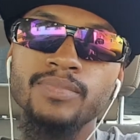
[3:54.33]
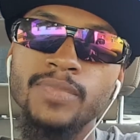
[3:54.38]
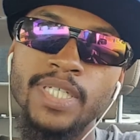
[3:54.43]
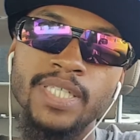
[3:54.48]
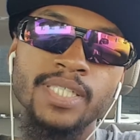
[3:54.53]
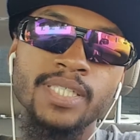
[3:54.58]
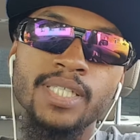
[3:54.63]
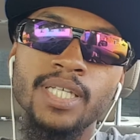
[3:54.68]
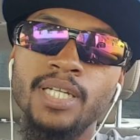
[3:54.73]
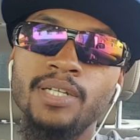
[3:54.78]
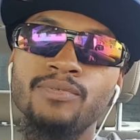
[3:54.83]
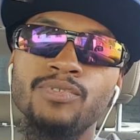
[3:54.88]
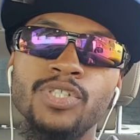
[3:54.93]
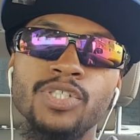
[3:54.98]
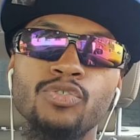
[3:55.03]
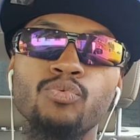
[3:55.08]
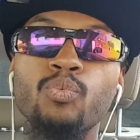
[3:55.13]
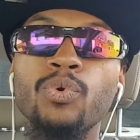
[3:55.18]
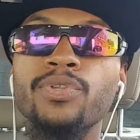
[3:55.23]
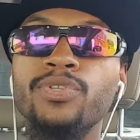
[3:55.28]
Instead of
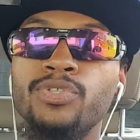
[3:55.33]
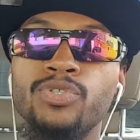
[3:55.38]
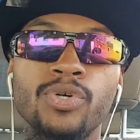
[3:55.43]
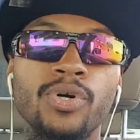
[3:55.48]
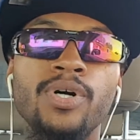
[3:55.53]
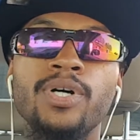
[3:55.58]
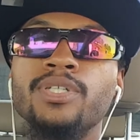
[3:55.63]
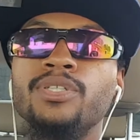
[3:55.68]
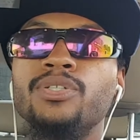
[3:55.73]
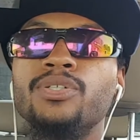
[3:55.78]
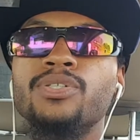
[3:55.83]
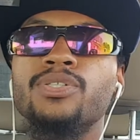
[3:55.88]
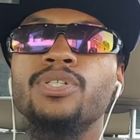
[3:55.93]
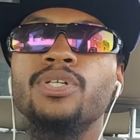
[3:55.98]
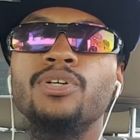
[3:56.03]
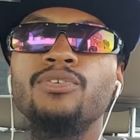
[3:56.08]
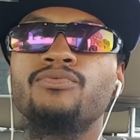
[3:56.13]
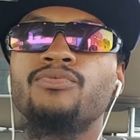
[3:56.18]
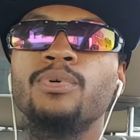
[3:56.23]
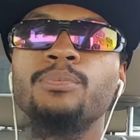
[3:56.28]
just withdrawing
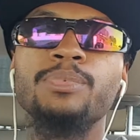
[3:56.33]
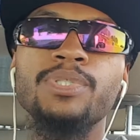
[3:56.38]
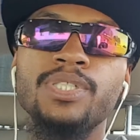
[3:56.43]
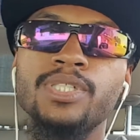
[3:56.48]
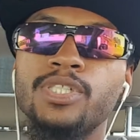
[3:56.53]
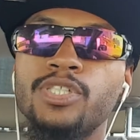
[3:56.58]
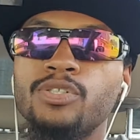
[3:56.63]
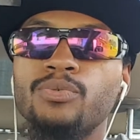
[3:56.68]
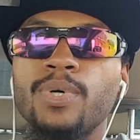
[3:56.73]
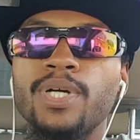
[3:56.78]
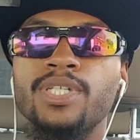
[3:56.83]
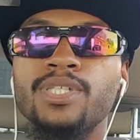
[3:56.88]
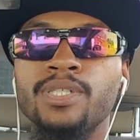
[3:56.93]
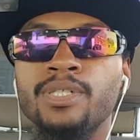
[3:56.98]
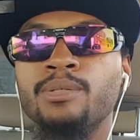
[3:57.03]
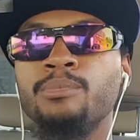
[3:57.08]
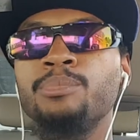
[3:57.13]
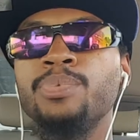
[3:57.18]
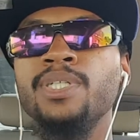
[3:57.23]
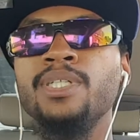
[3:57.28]
yourself from the situation
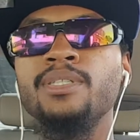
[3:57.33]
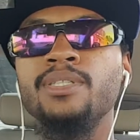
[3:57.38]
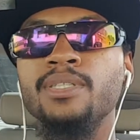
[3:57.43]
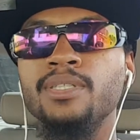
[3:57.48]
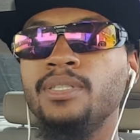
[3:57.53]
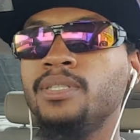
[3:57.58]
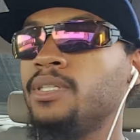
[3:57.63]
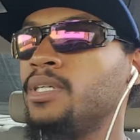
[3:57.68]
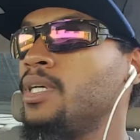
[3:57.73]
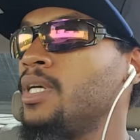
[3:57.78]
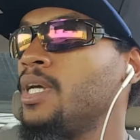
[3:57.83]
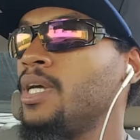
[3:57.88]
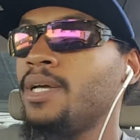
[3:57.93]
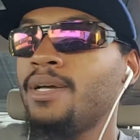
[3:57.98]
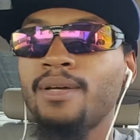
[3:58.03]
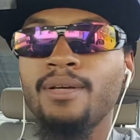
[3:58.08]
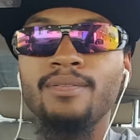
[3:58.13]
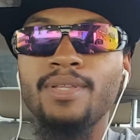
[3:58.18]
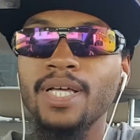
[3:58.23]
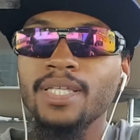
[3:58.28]
completely.
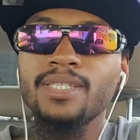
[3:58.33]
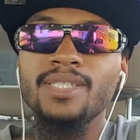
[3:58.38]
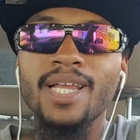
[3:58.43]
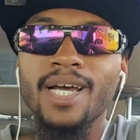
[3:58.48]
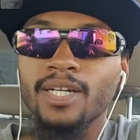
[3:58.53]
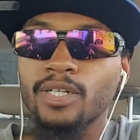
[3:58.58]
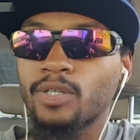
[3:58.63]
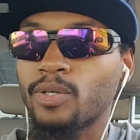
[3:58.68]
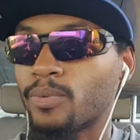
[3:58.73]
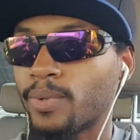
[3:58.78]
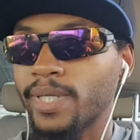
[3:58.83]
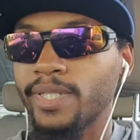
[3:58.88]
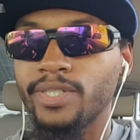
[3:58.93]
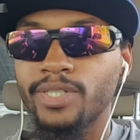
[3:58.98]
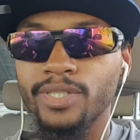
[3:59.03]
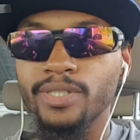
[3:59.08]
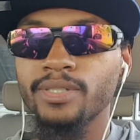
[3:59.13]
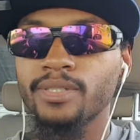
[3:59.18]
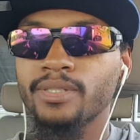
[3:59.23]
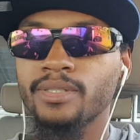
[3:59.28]
That's not
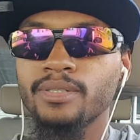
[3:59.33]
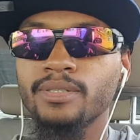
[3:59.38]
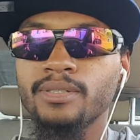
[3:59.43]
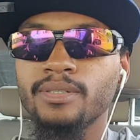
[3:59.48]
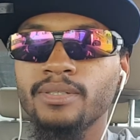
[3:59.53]
courageous.